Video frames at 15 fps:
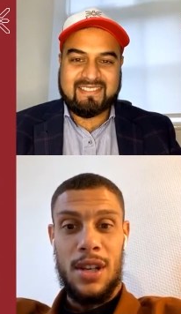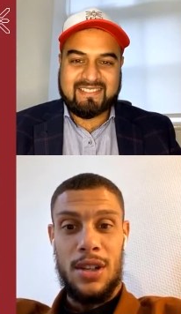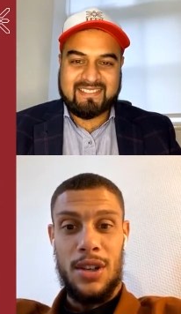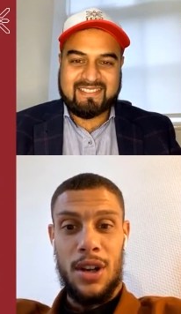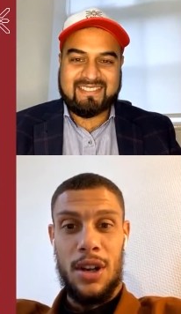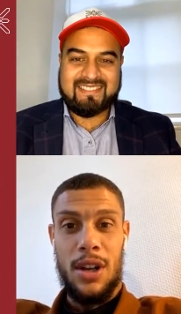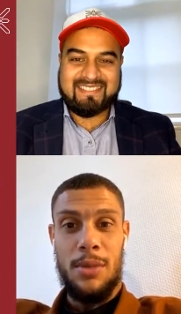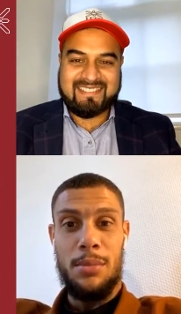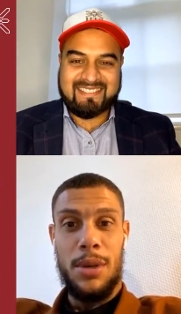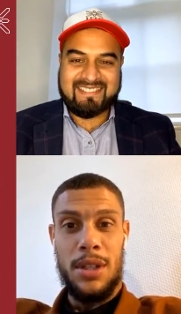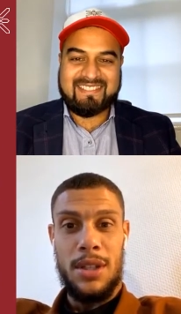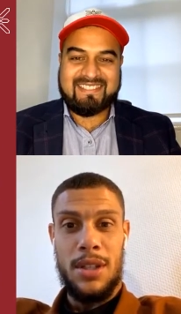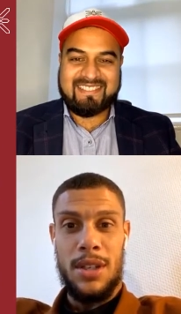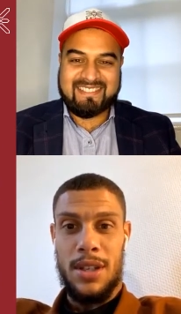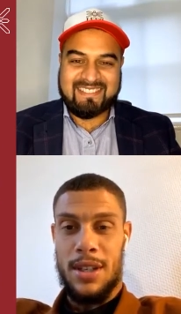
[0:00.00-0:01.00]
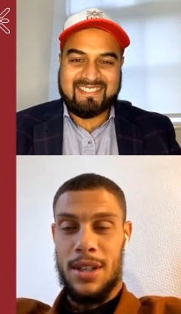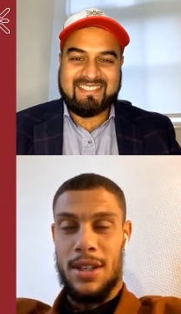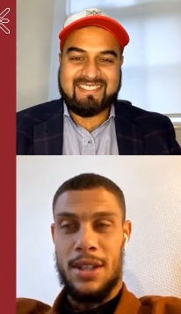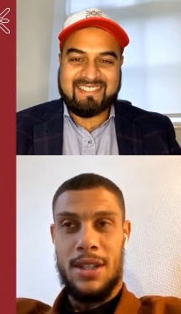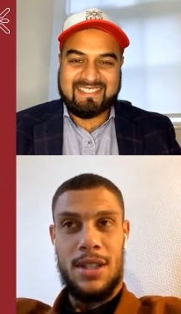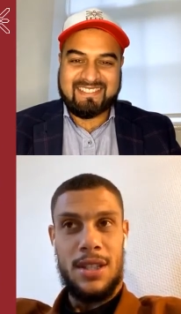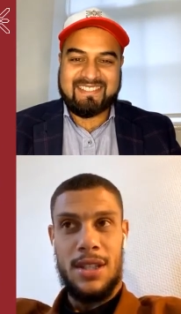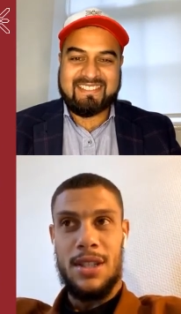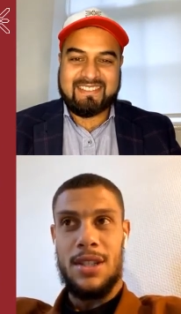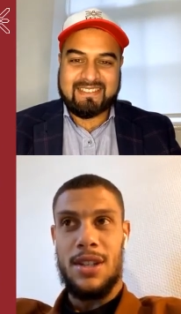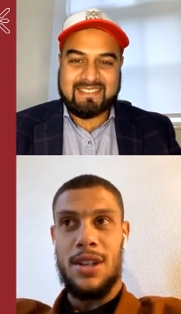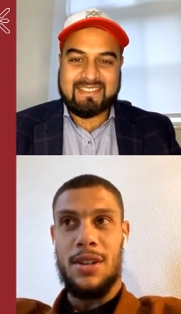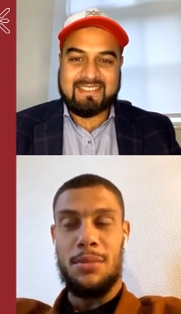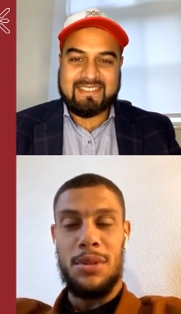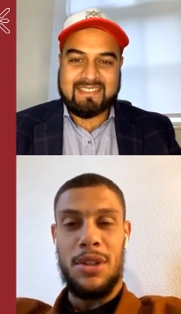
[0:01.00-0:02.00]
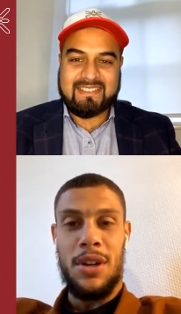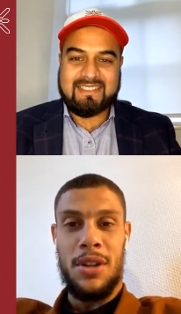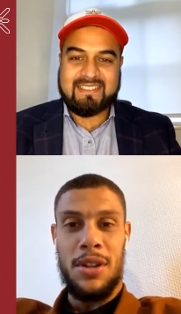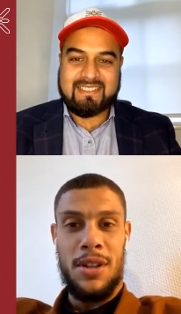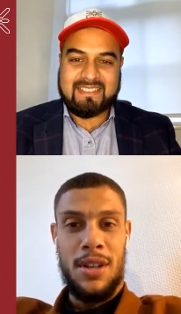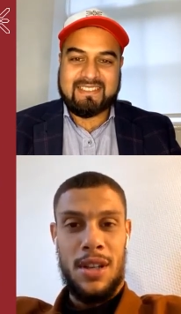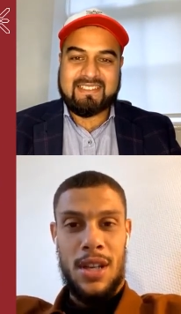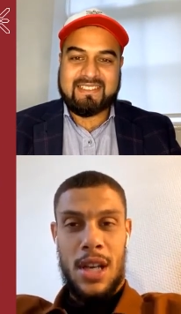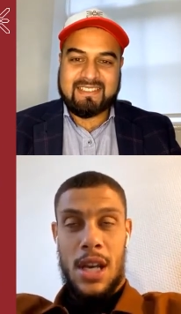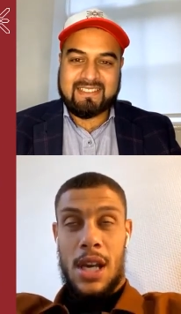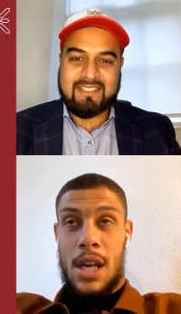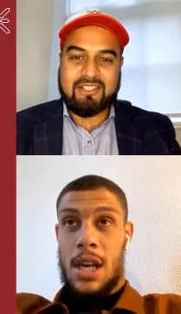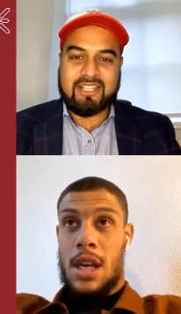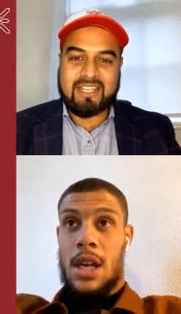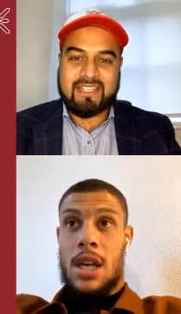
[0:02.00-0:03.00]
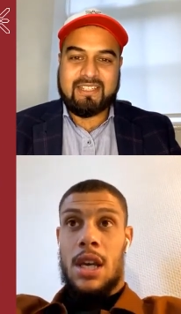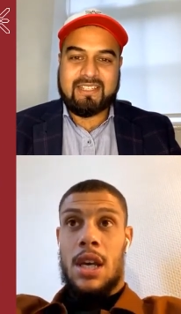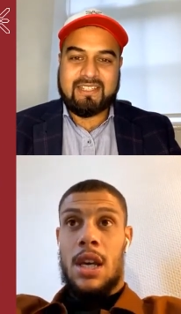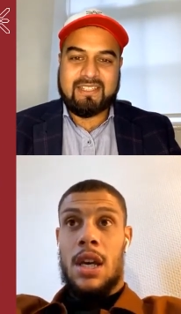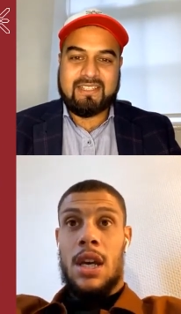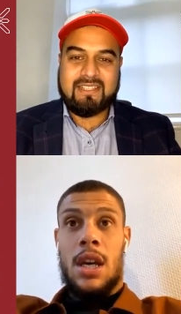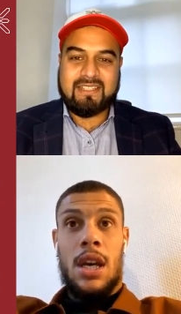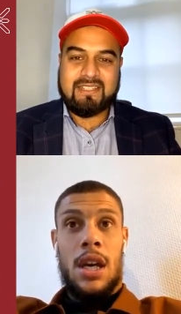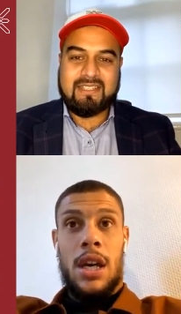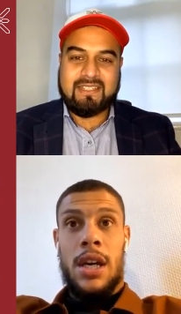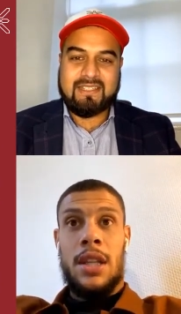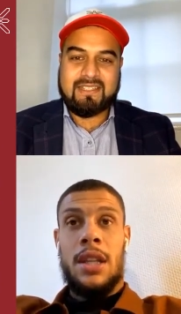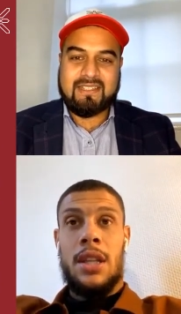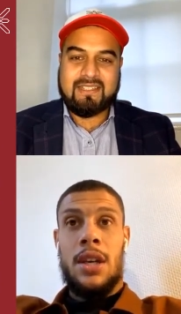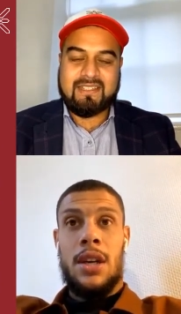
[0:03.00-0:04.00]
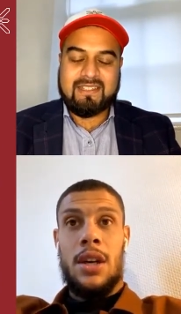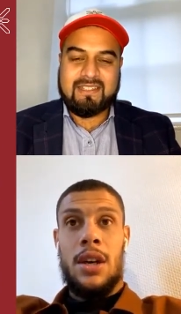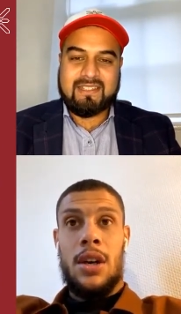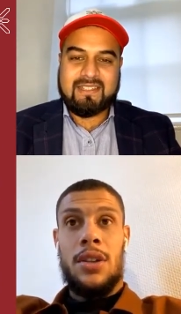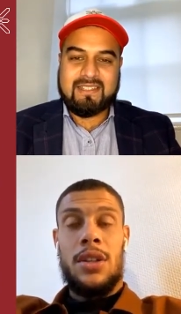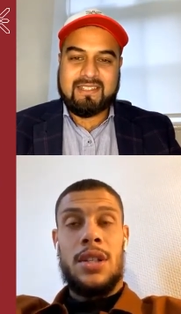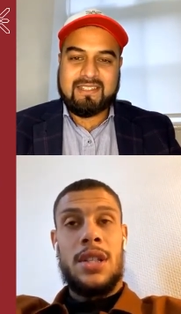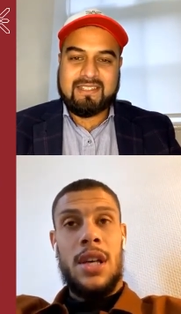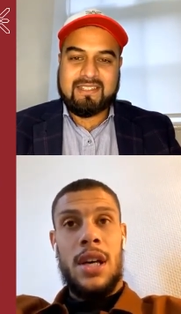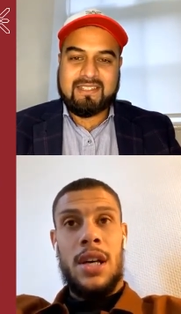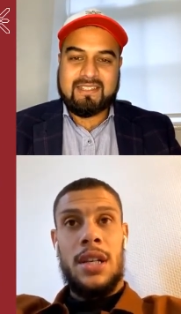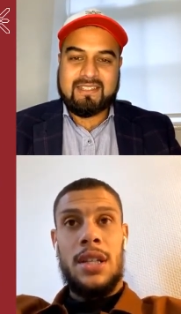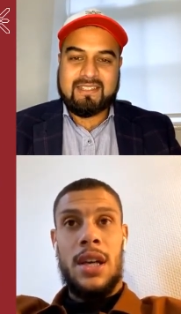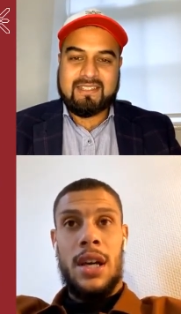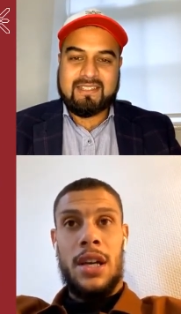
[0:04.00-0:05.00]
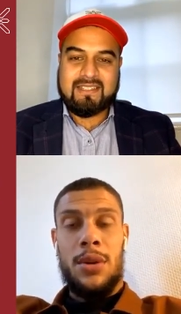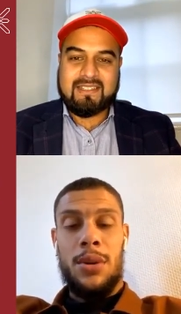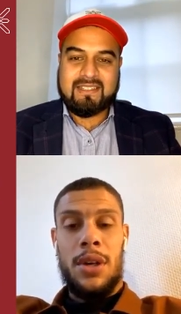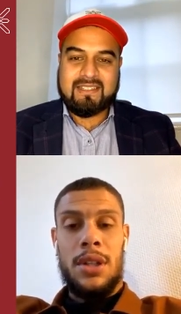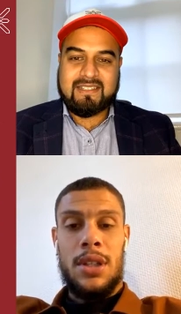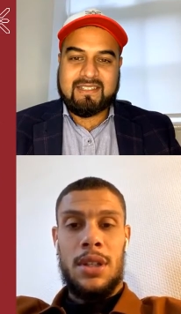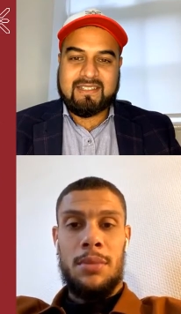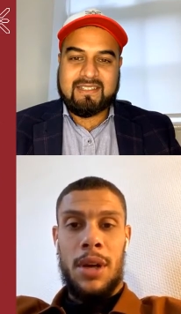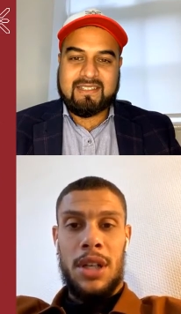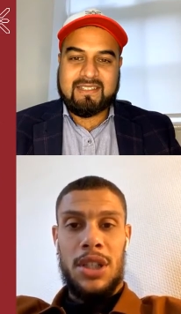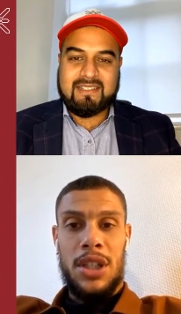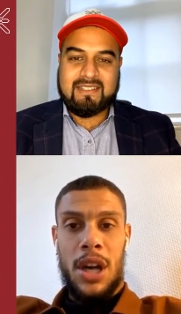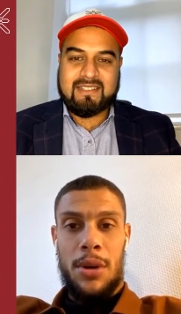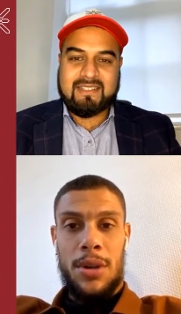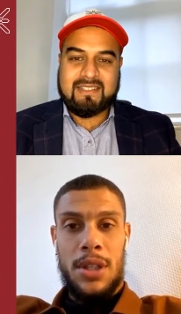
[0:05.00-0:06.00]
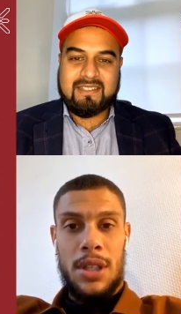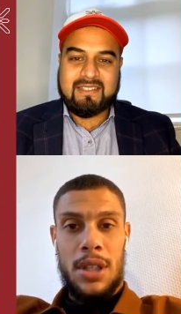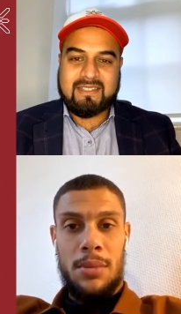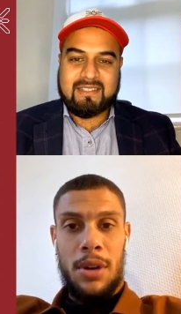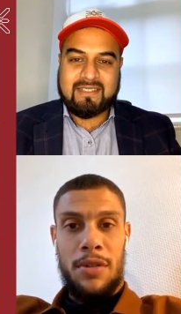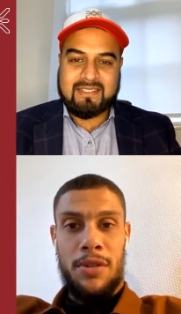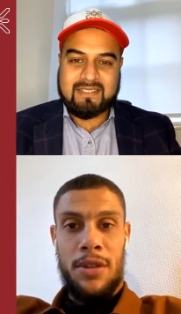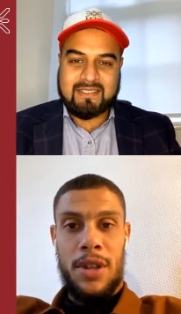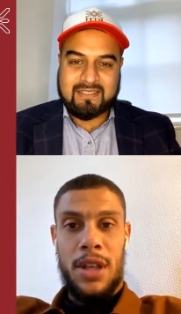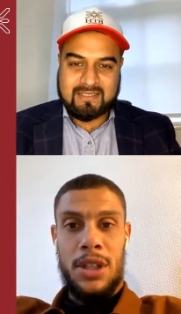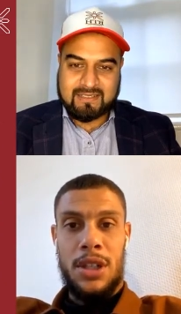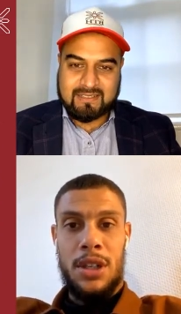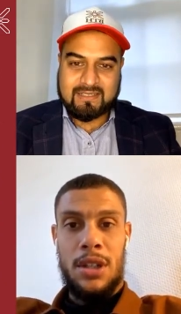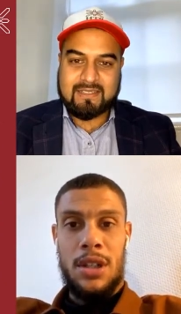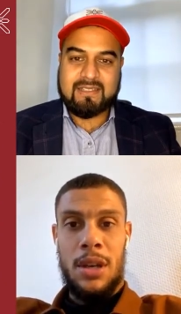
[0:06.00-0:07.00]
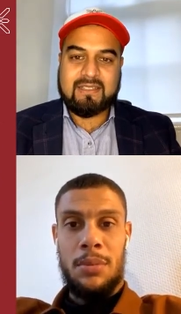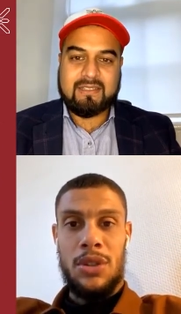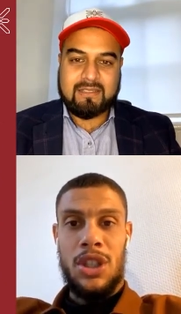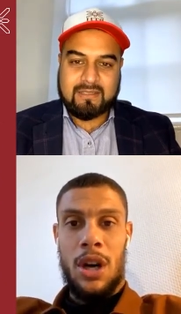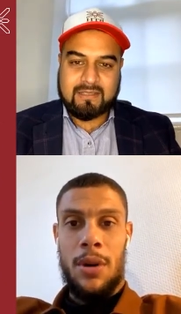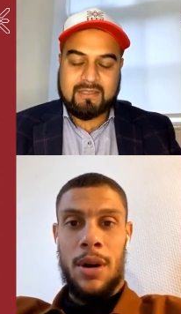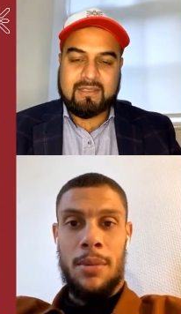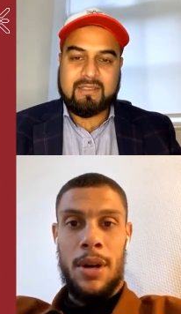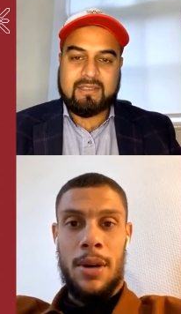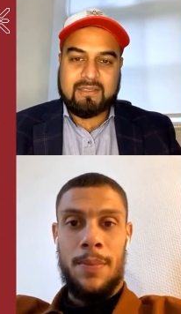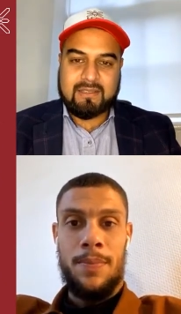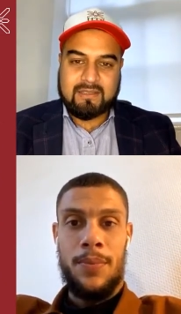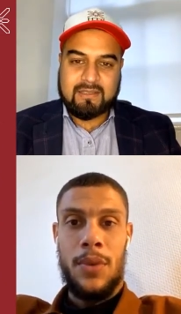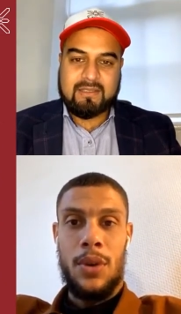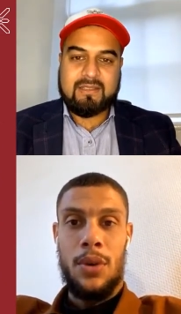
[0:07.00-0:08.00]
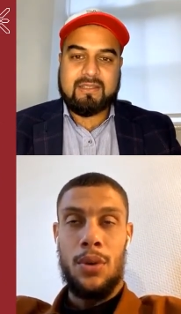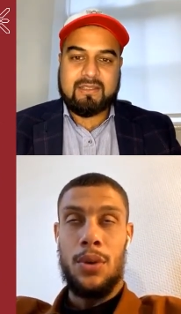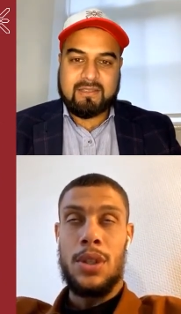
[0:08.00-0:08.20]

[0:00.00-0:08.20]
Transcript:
Speaker 1: the club, but it's it's gonna be done. Okay. And uh, on the side, I created my charity, my foundation named Jarama, who is